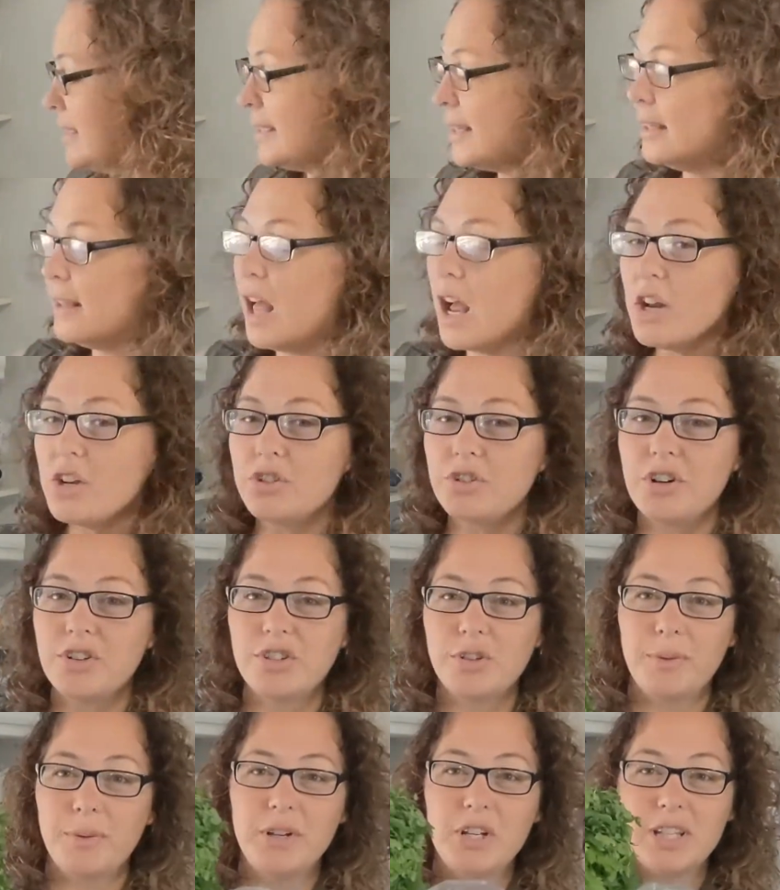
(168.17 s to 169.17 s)
Cilantro,
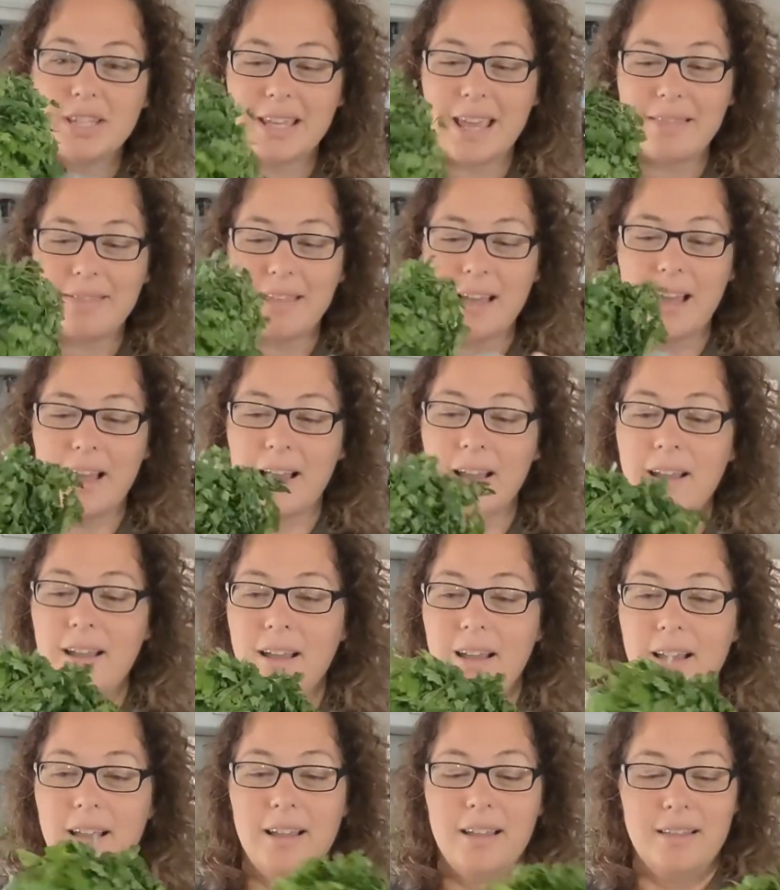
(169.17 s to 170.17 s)
so we just get
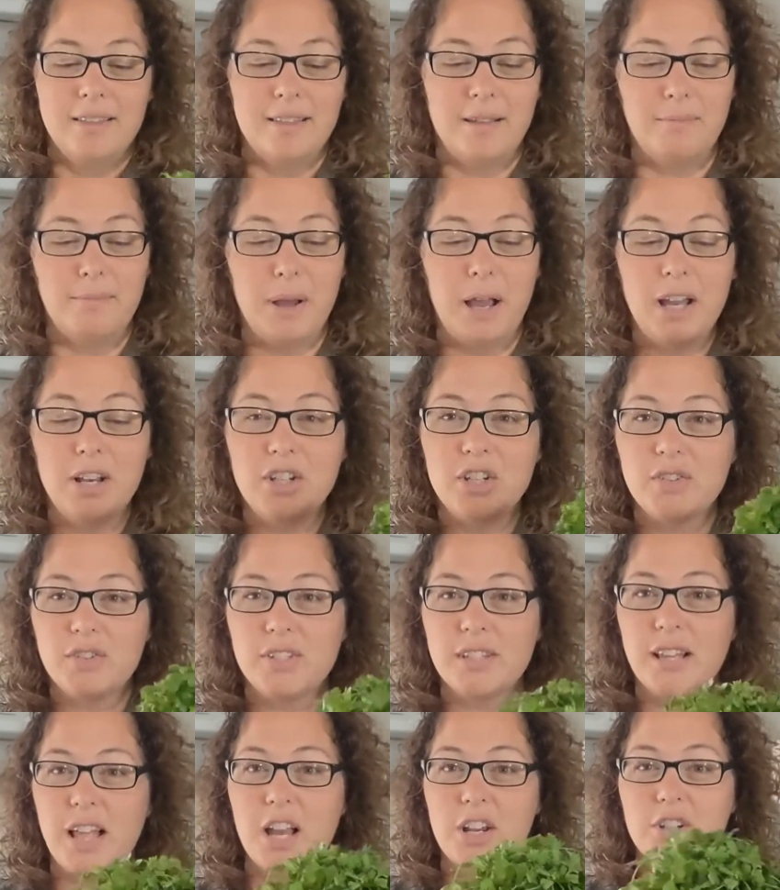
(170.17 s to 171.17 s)
the bunch of
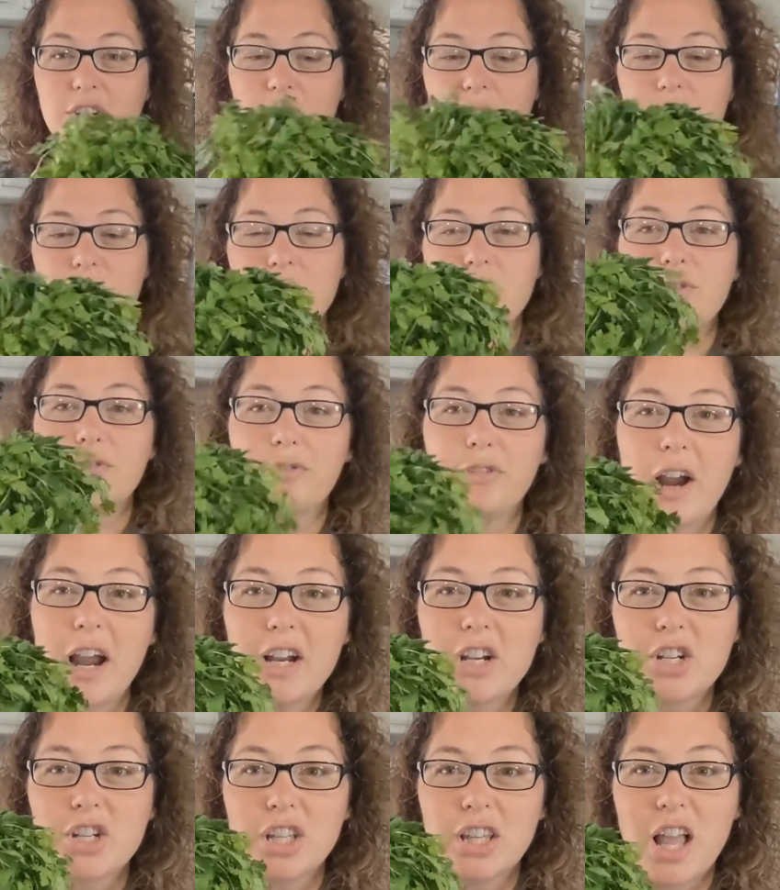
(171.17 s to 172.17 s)
cilantro, so it's
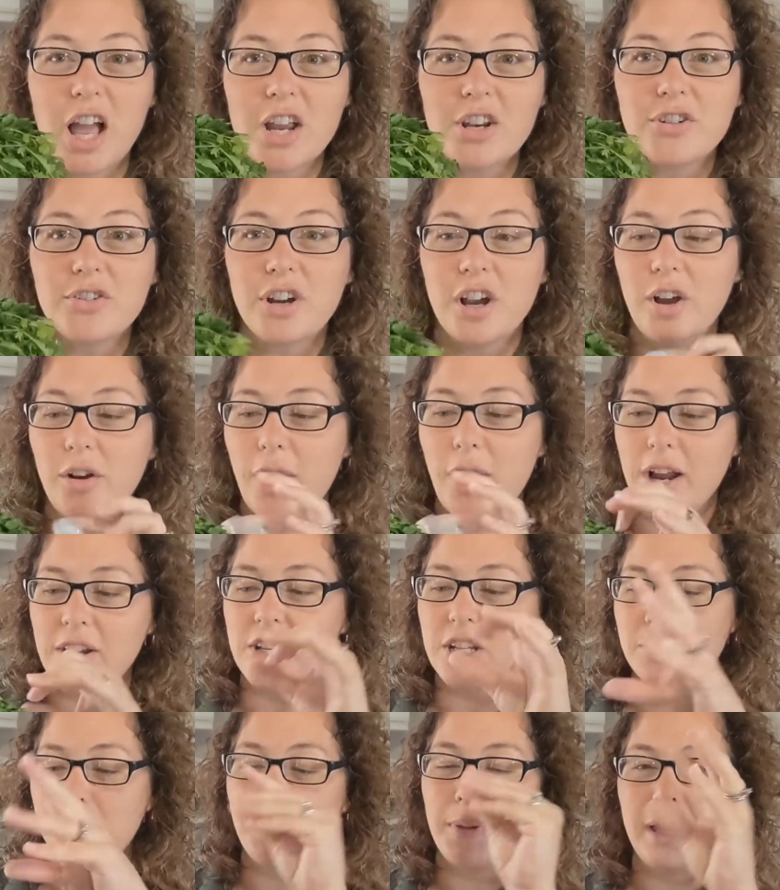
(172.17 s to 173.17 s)
fresh cilantro. I
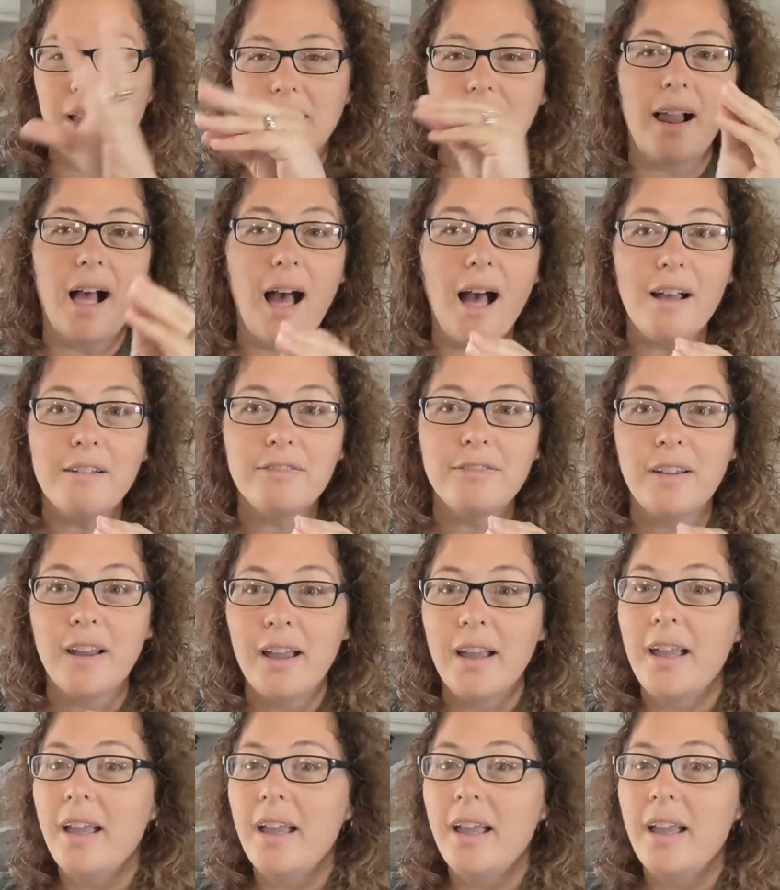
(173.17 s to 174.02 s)
just peel it off